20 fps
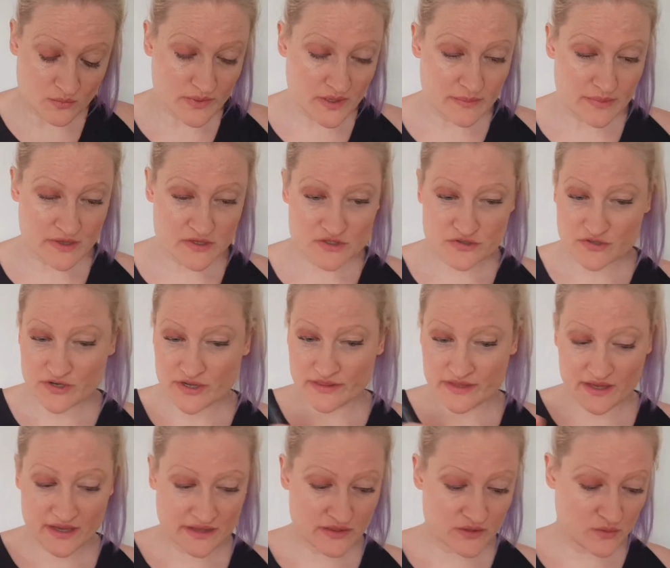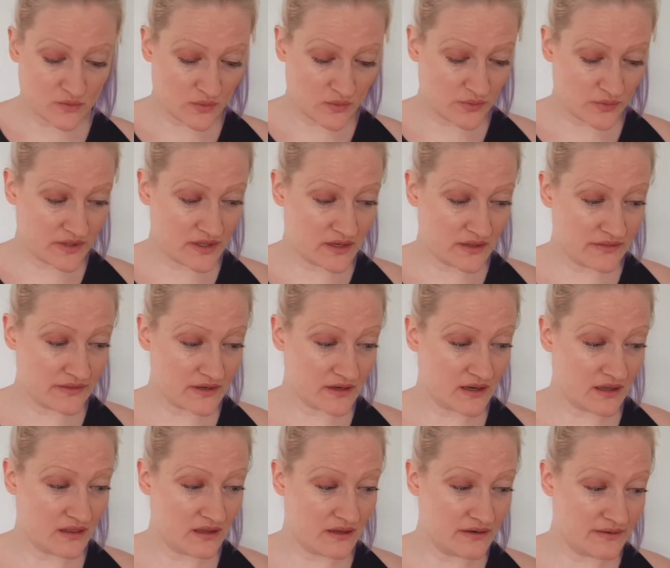Maybe I should try the other one with another
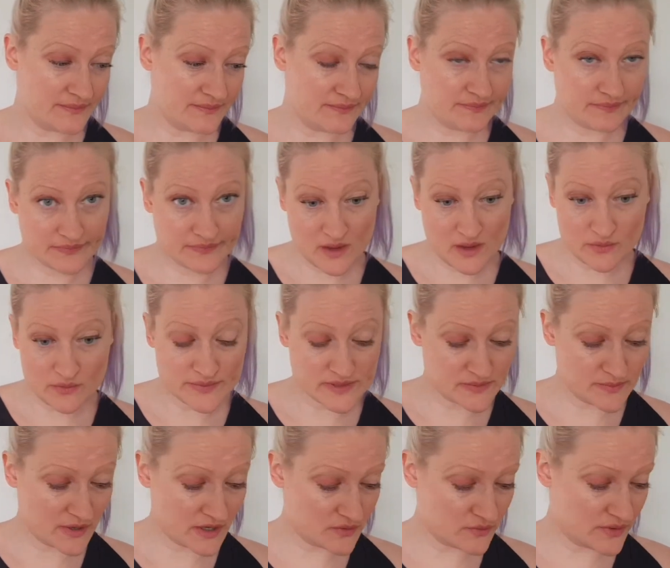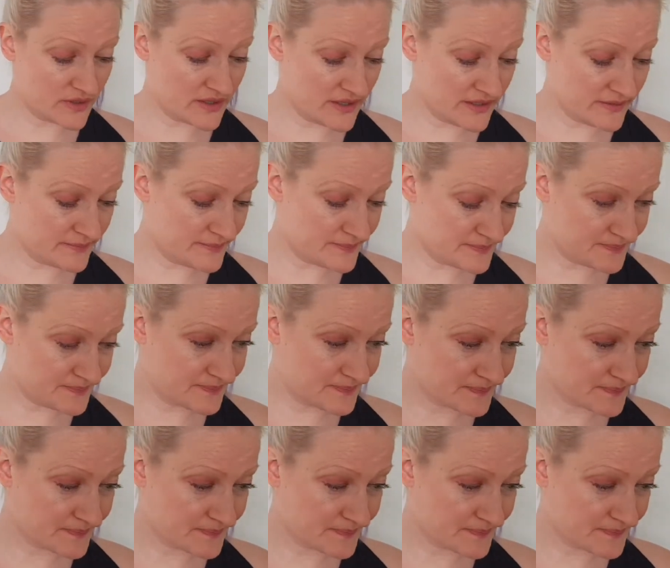color. That would be smart, wouldn't it?